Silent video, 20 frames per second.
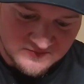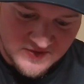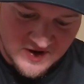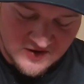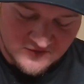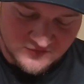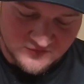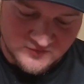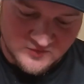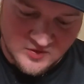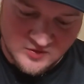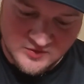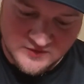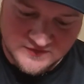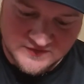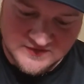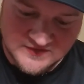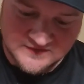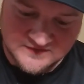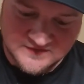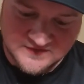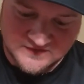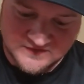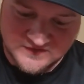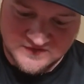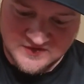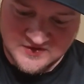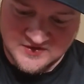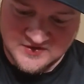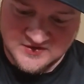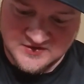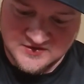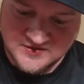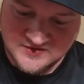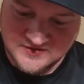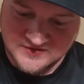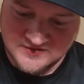about throwing these this year